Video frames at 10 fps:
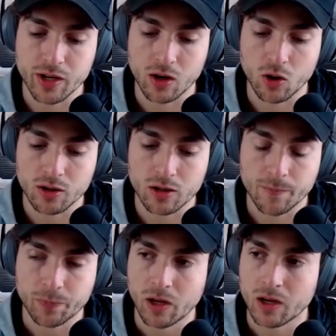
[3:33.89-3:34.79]
a lot of
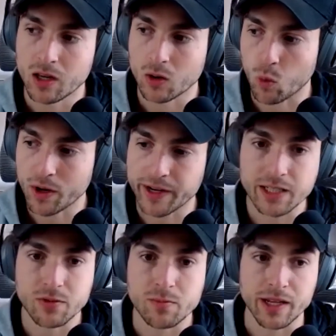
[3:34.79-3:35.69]
like, what it is
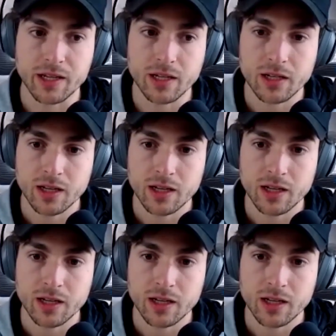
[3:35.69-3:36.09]
for me,